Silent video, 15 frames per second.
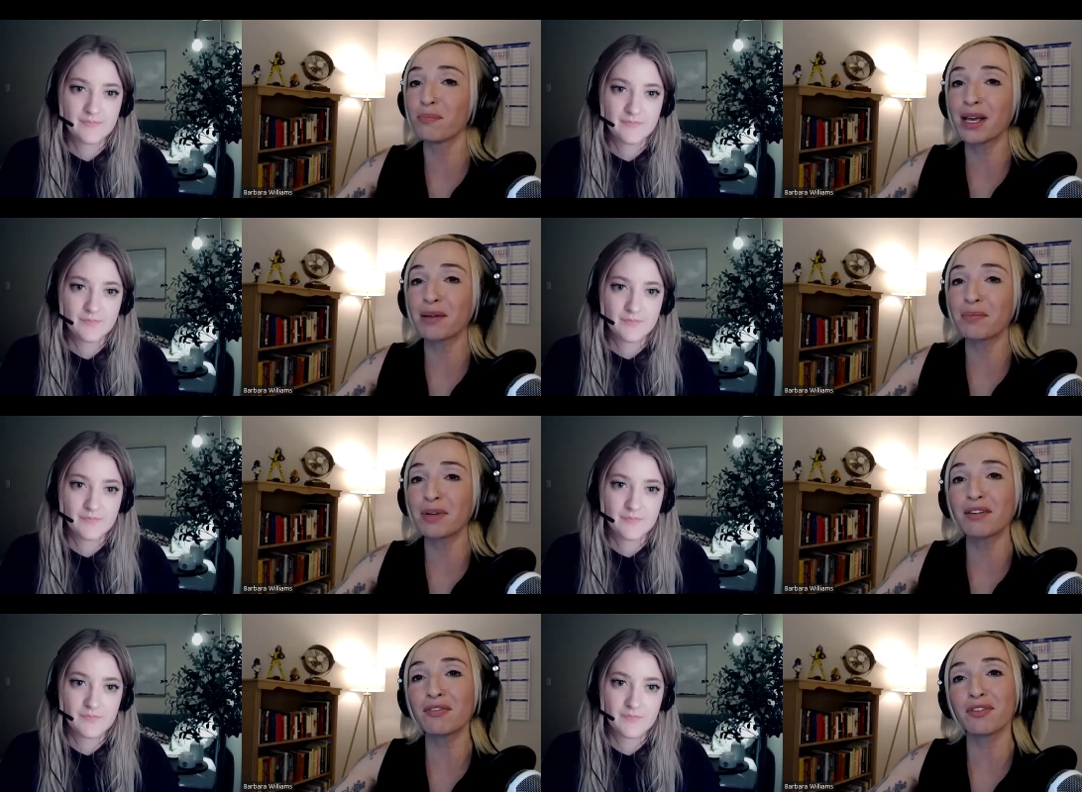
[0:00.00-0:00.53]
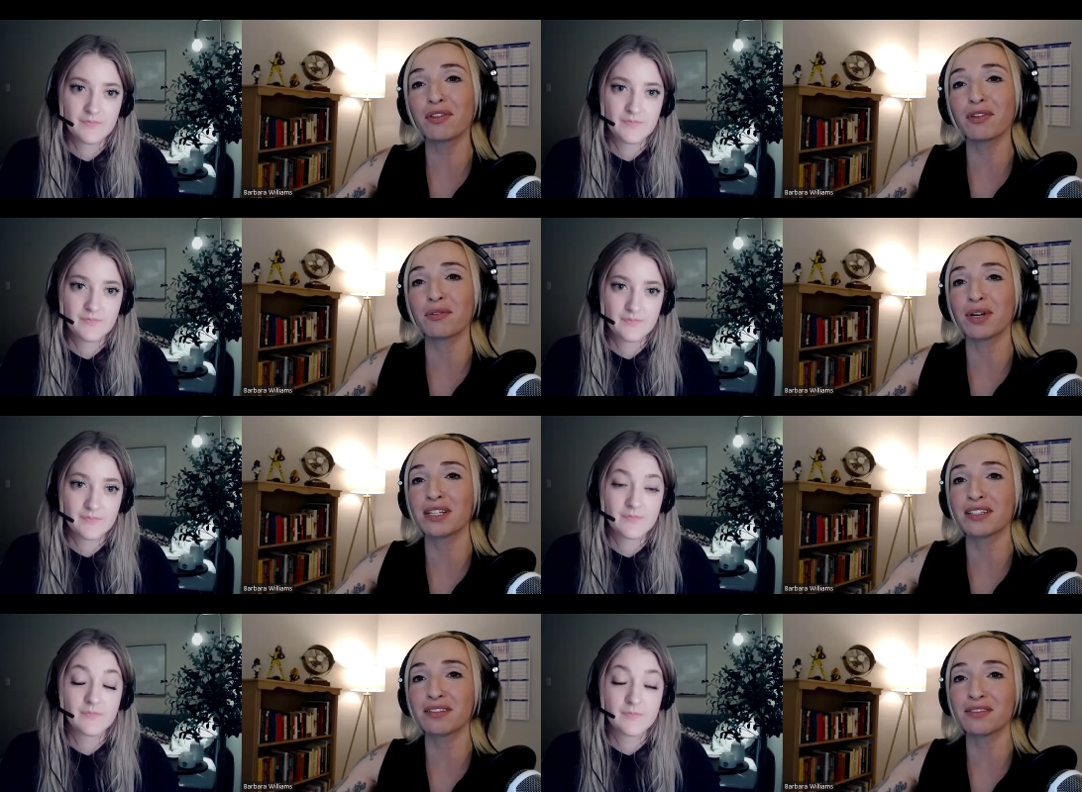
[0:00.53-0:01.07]
Speaker 1: maybe for the
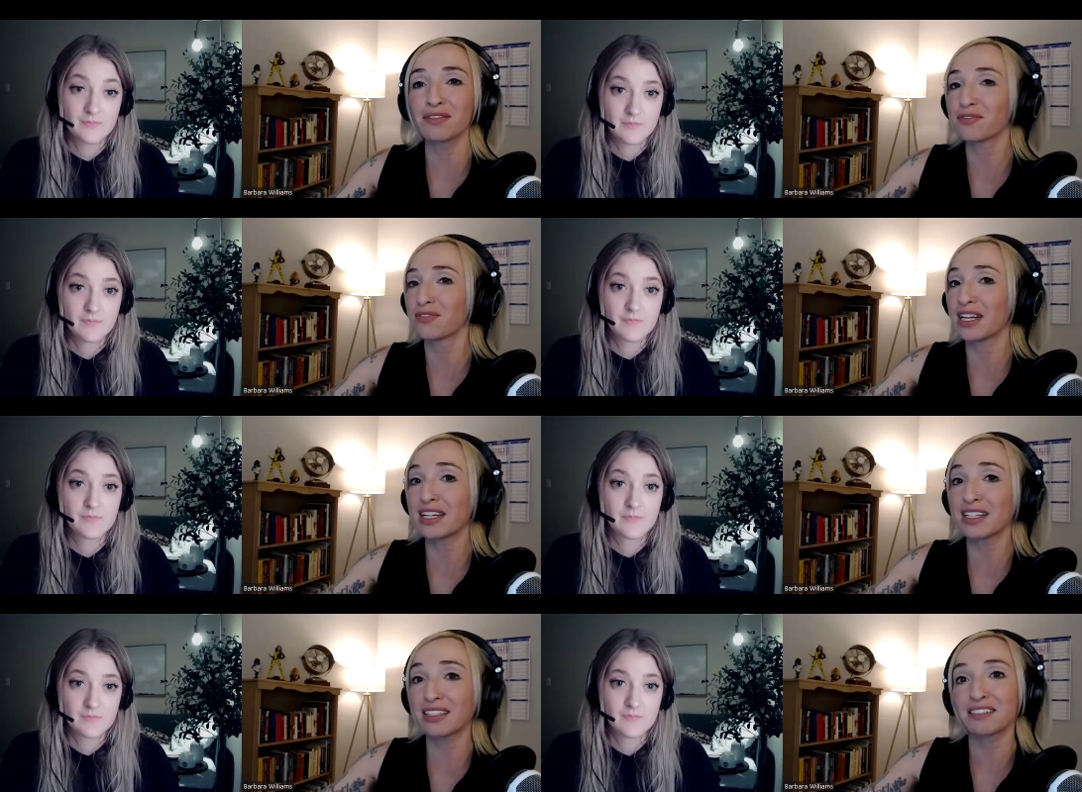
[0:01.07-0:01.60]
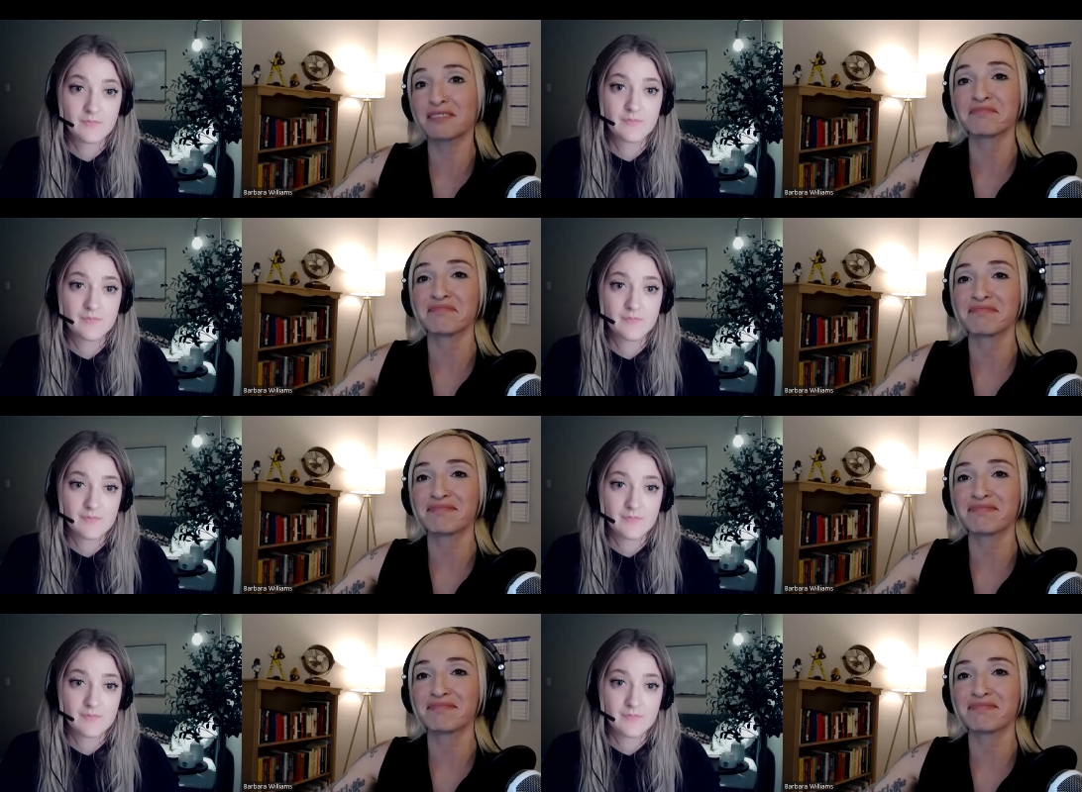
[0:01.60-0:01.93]
rest of it,